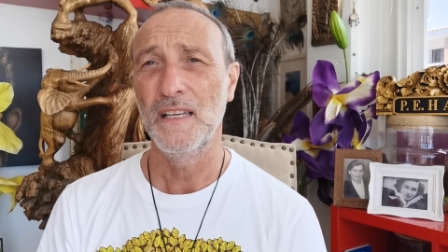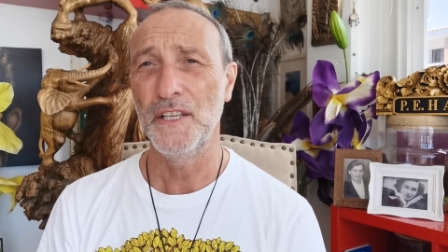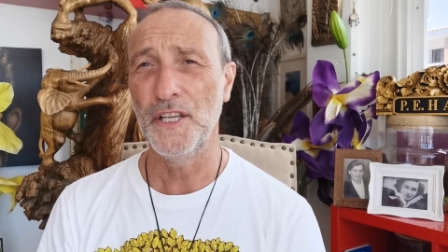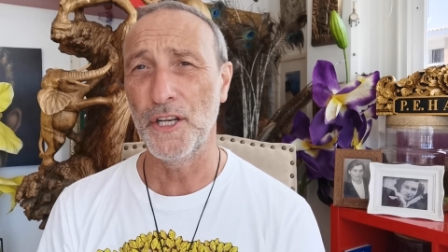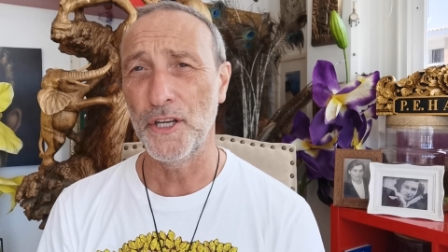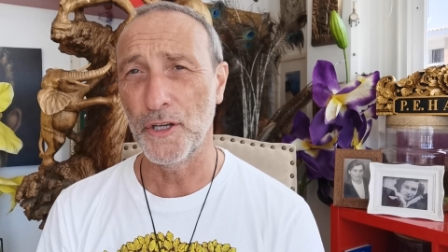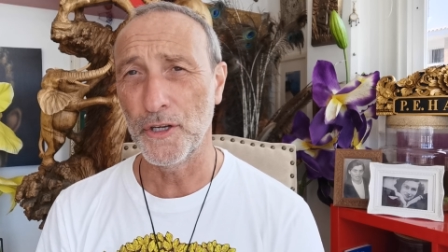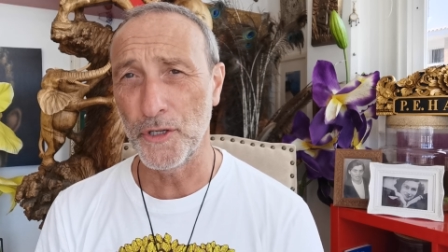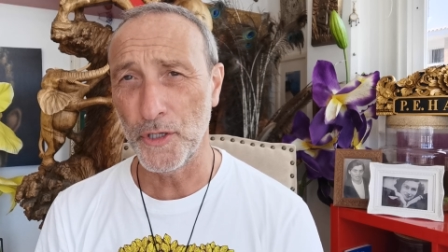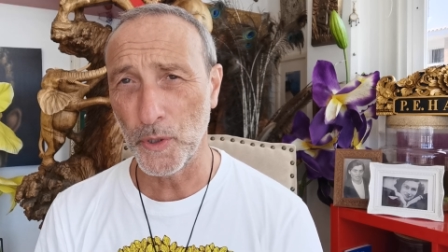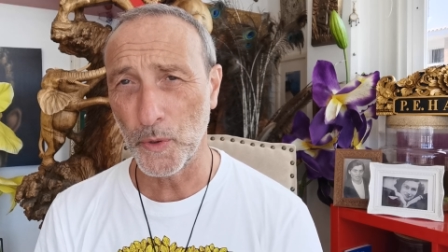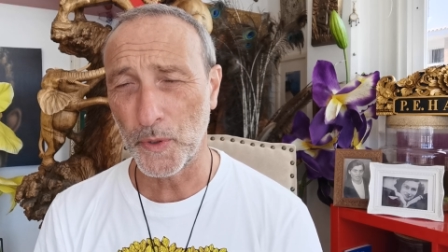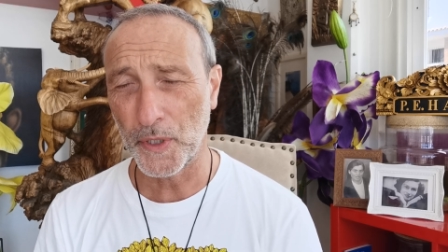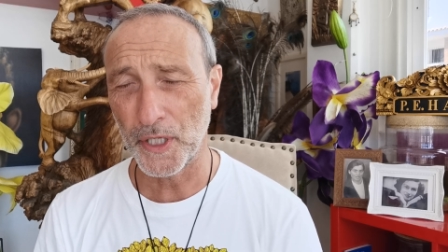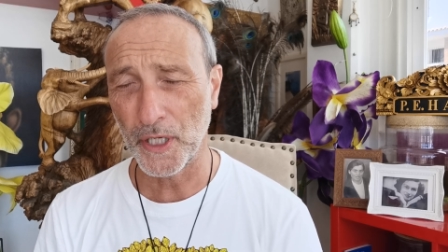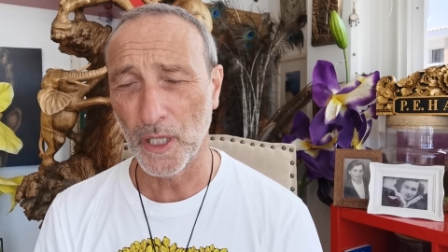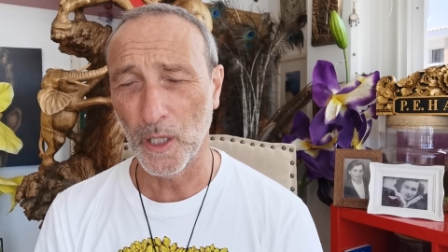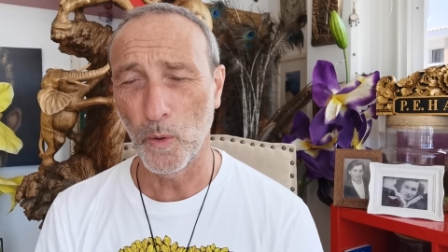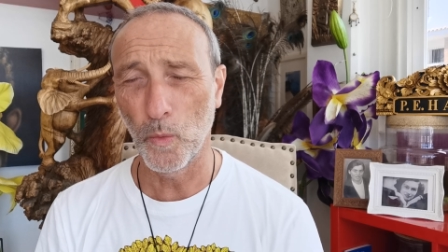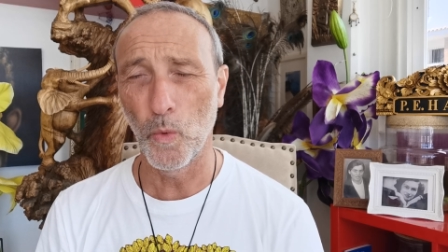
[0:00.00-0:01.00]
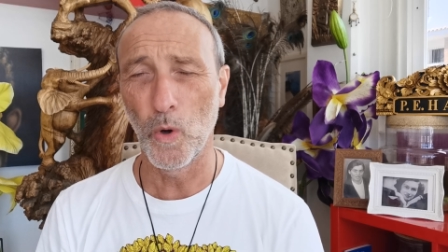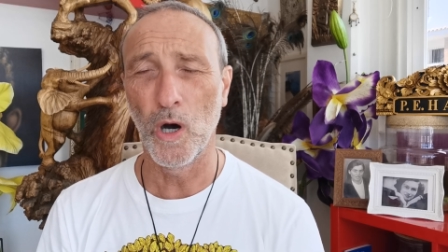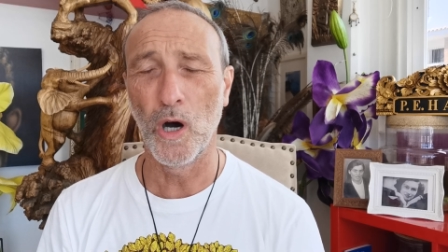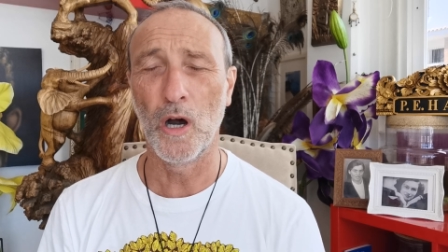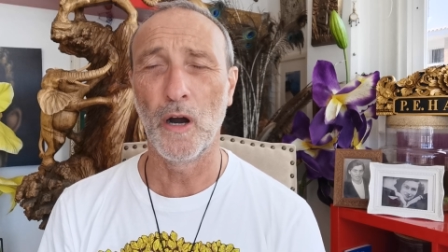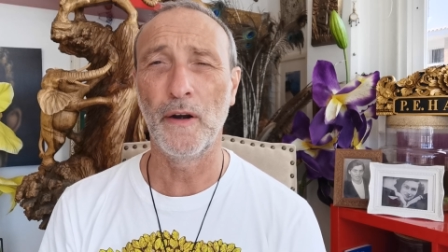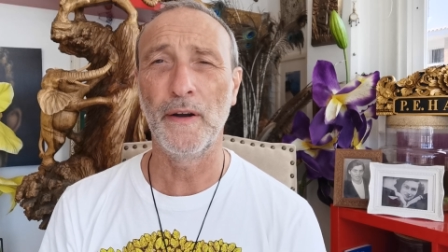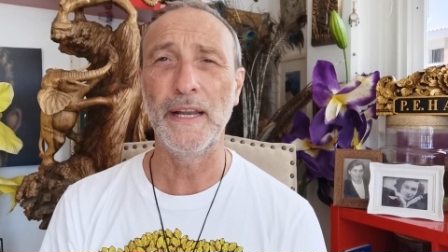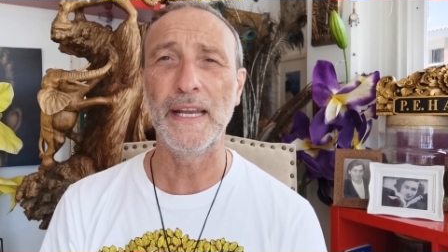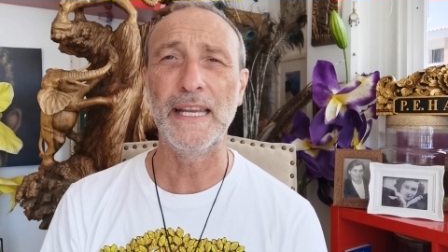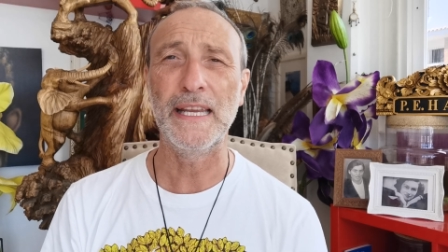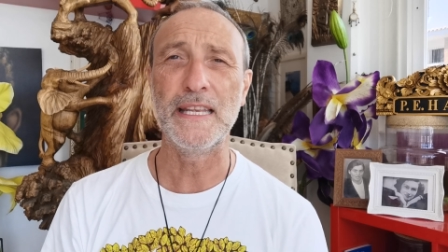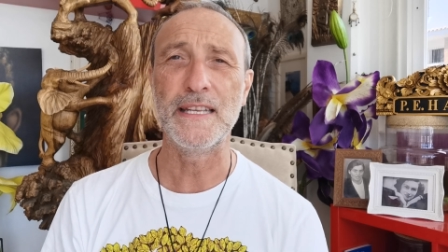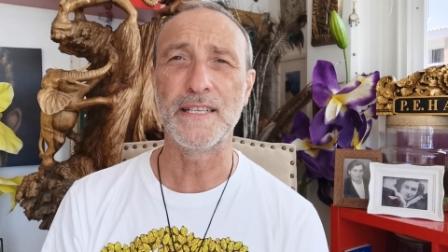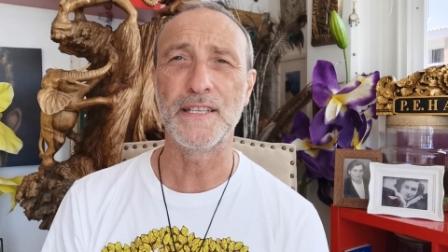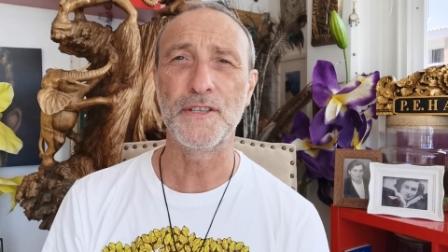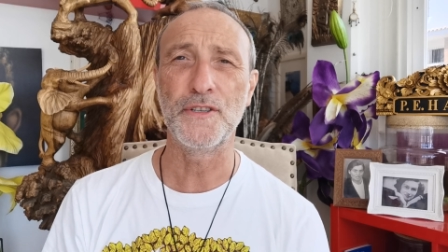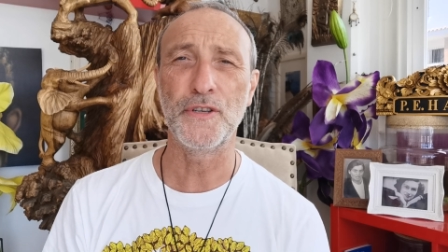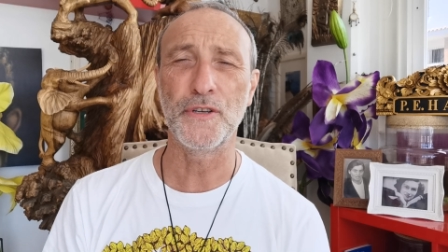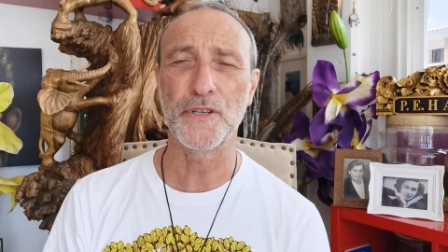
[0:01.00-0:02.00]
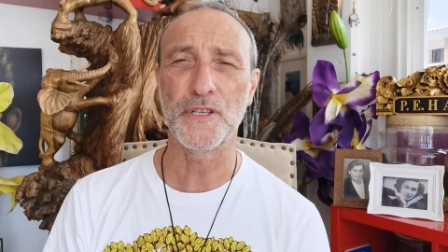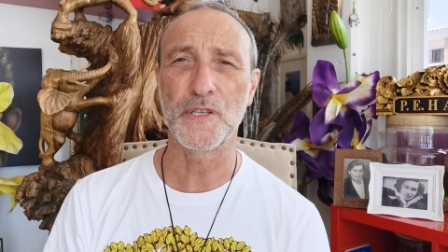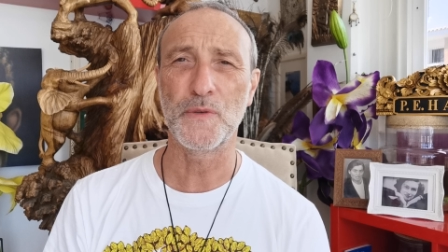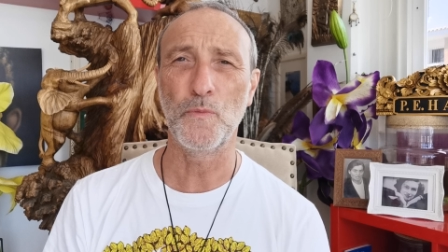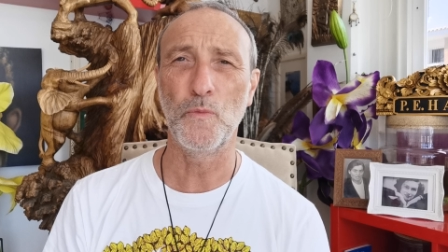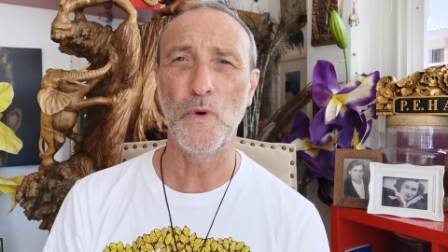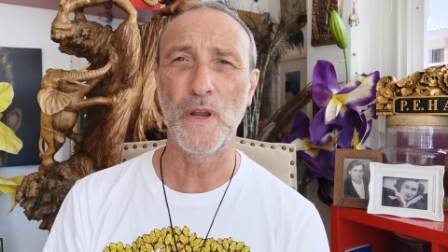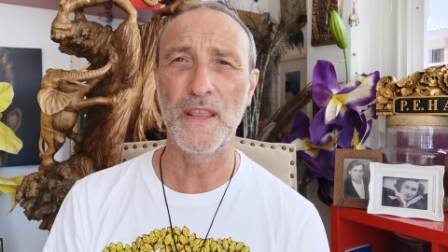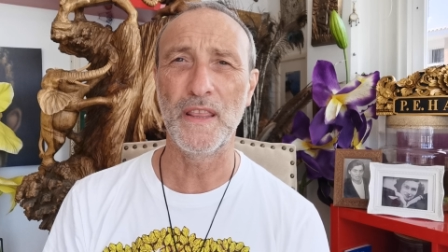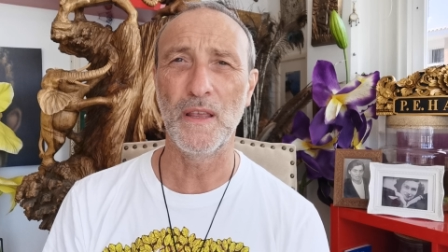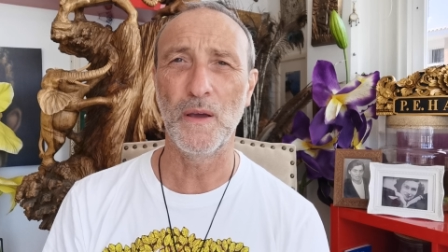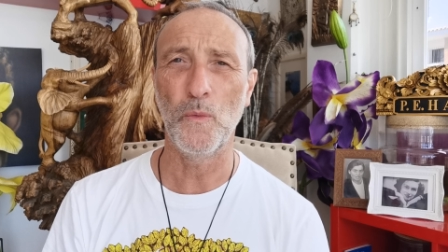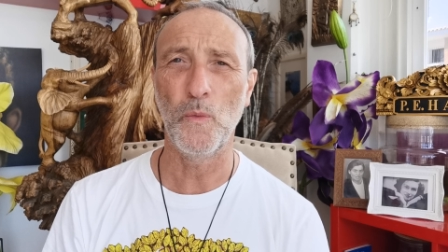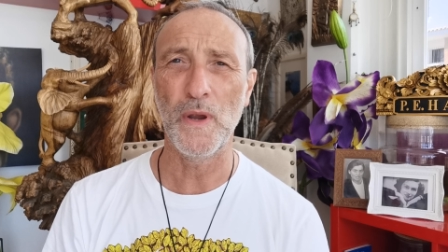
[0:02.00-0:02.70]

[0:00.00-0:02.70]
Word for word: You know, nuclear war is just with,